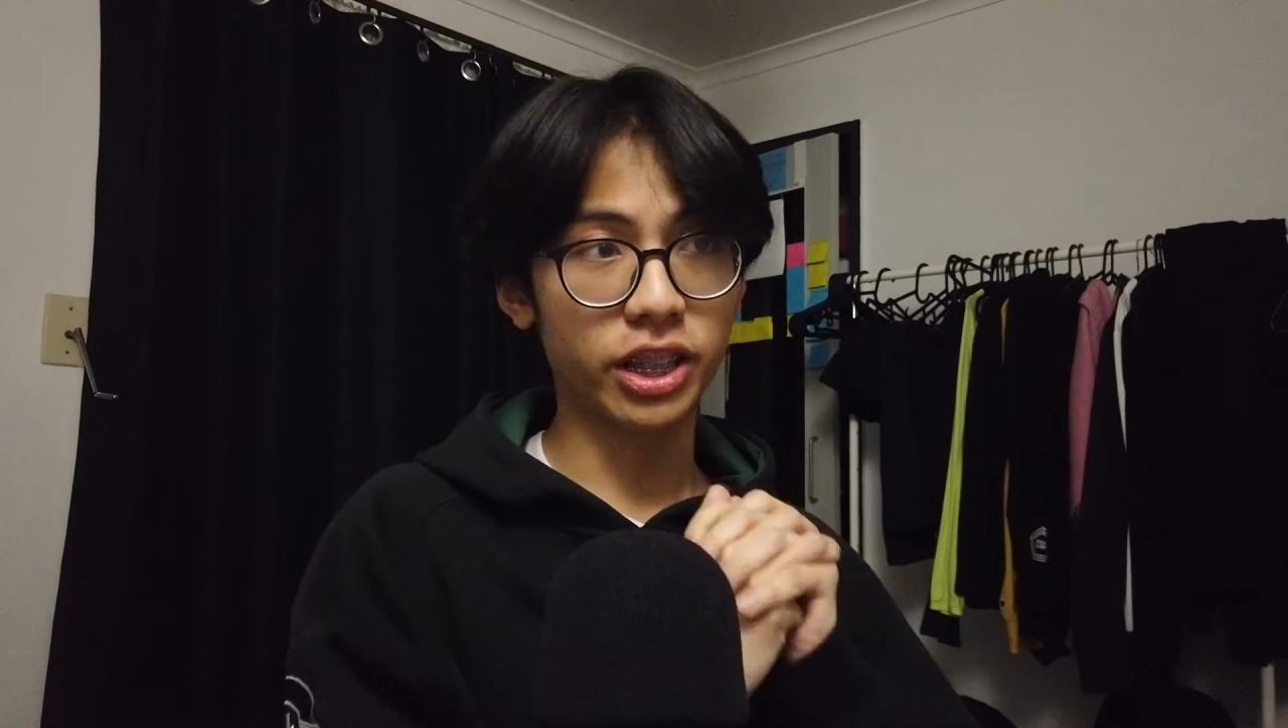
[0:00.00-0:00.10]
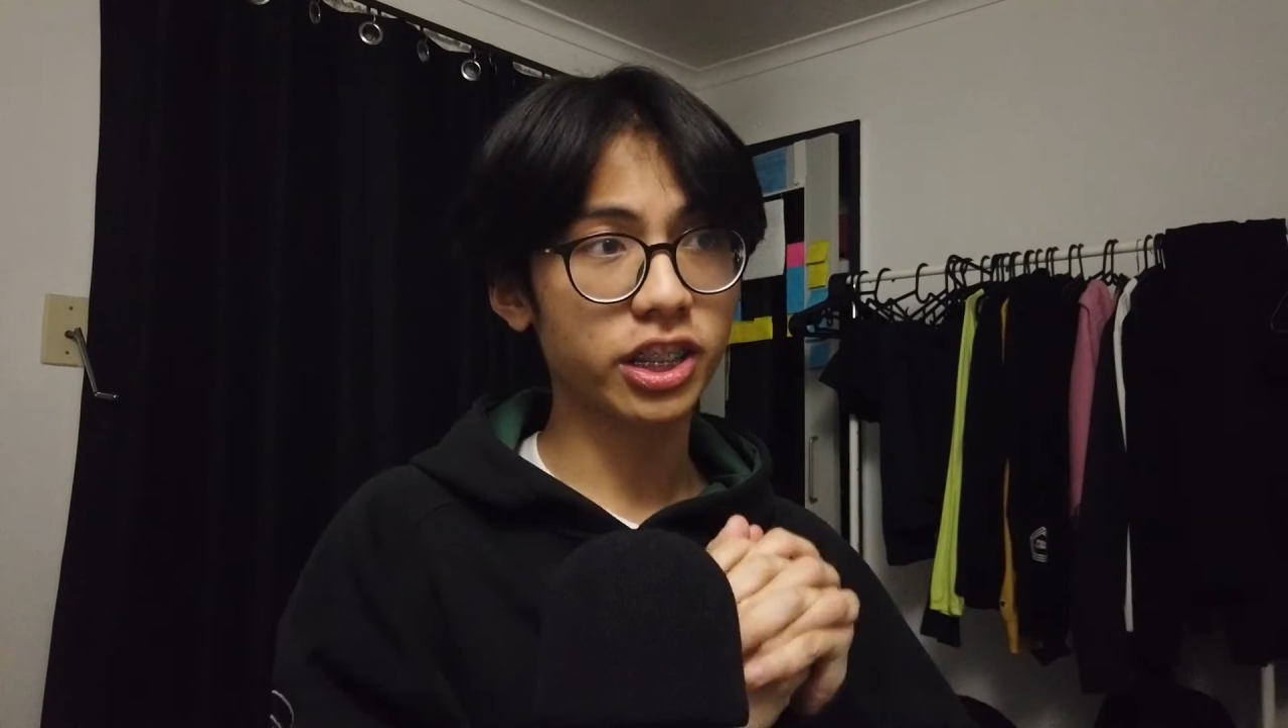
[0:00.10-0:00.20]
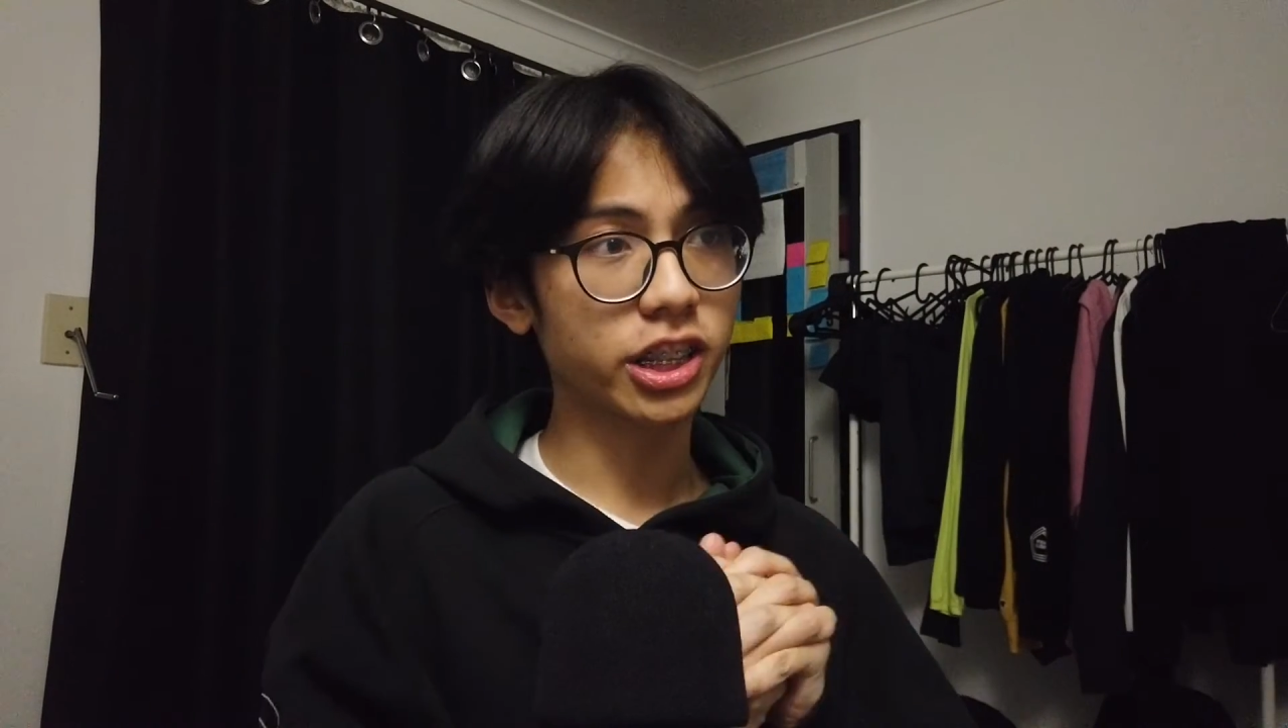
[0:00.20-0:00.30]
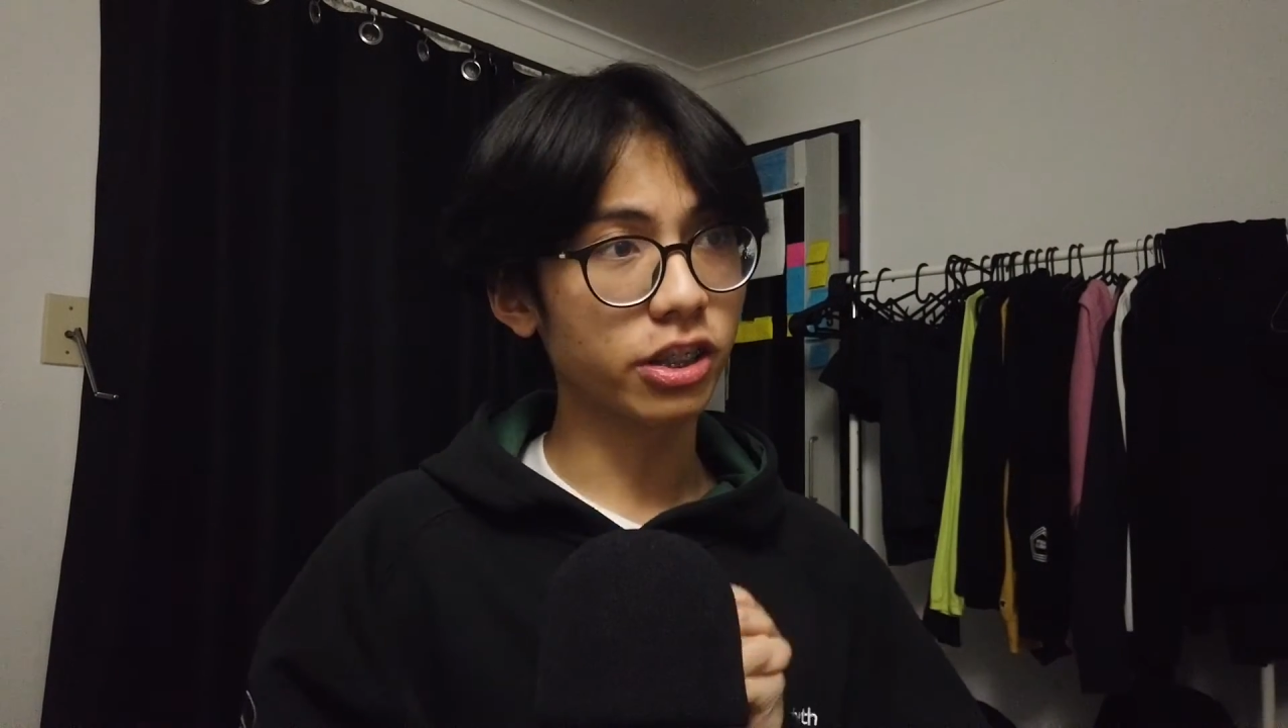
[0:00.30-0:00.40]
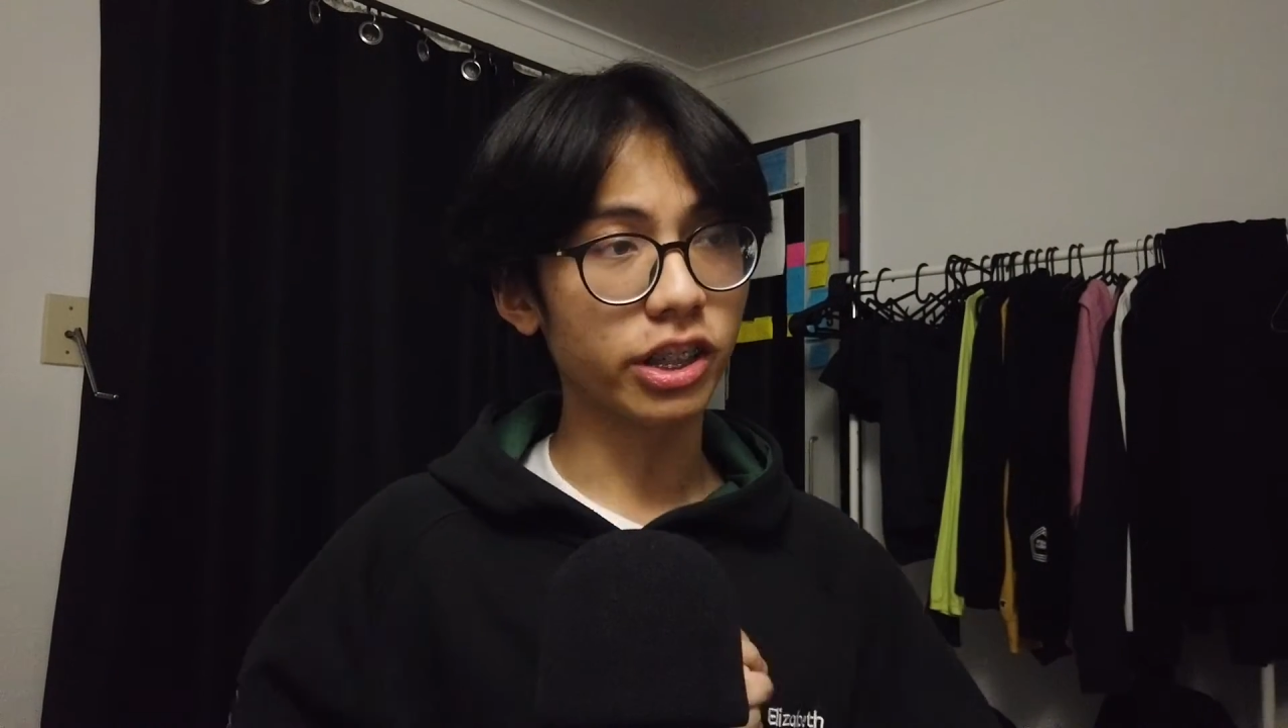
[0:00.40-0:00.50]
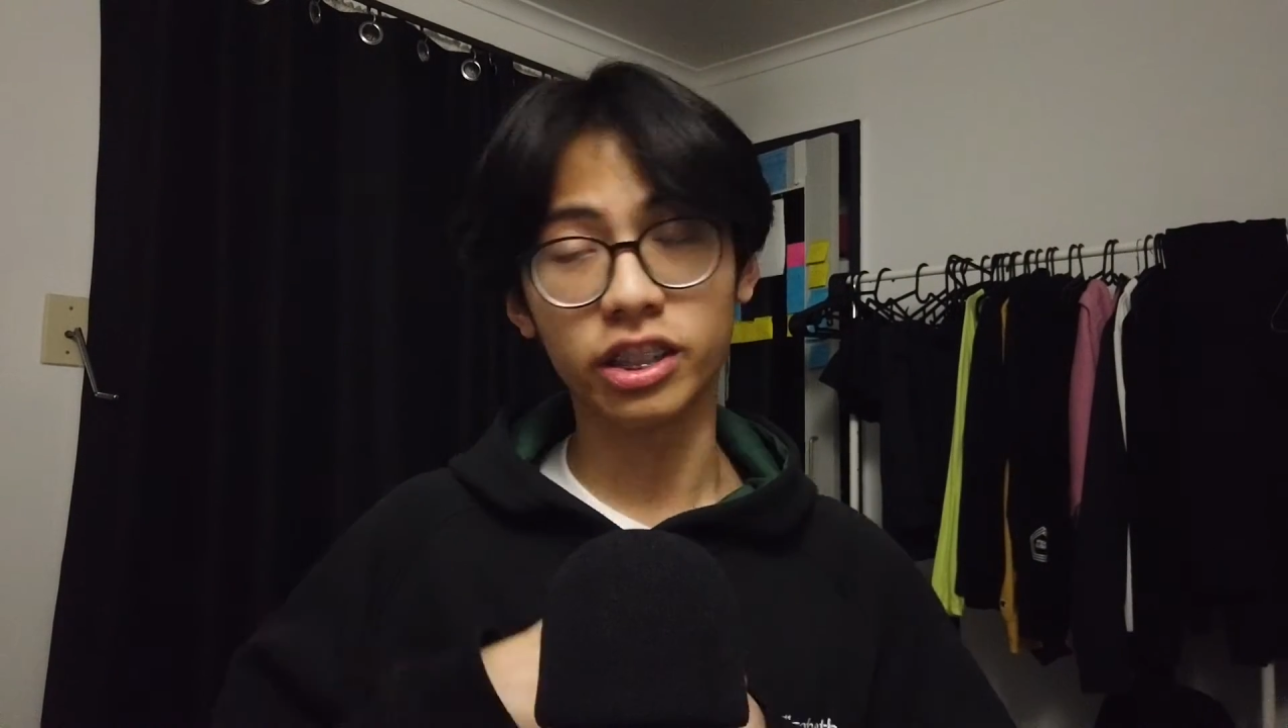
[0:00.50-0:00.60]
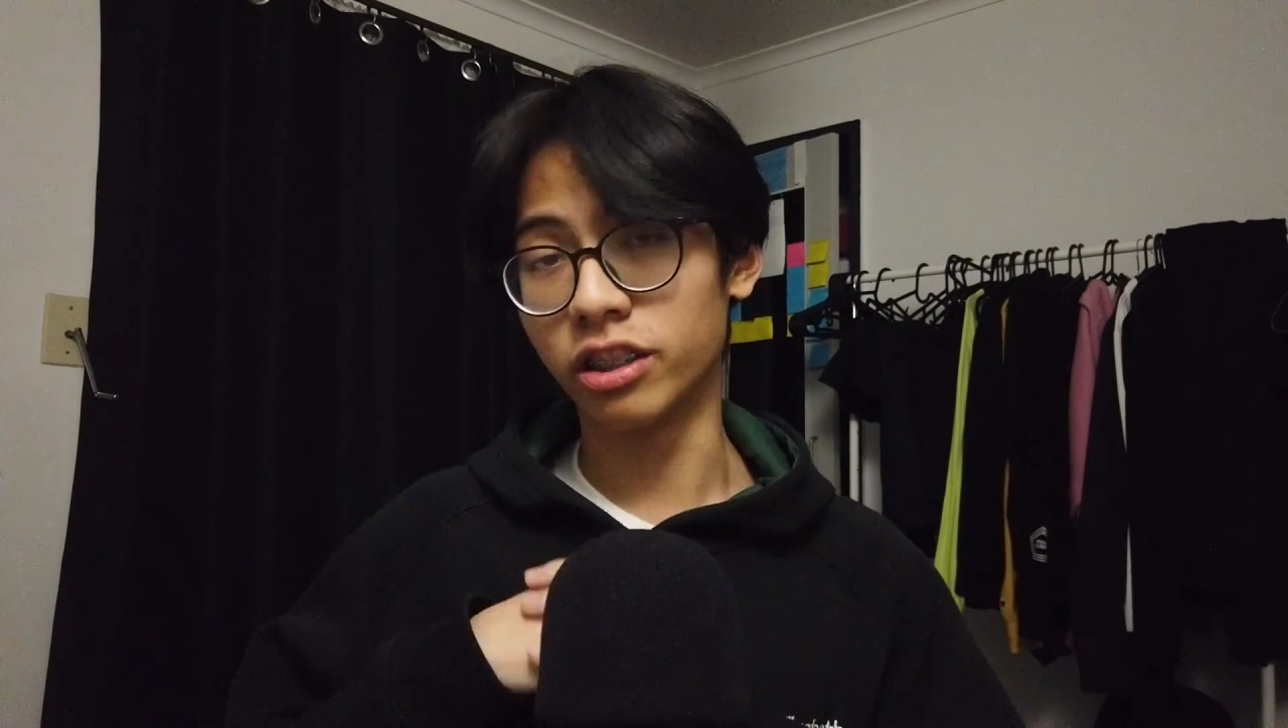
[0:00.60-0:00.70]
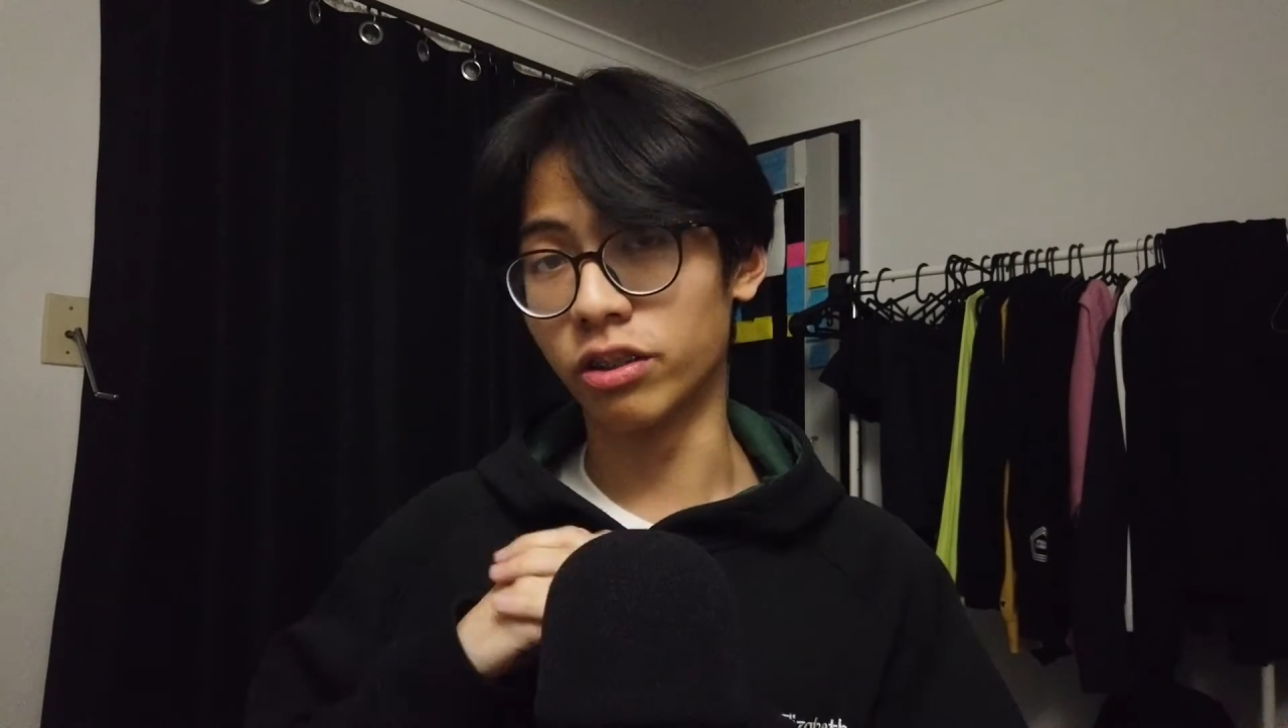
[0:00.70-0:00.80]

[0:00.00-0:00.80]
this year and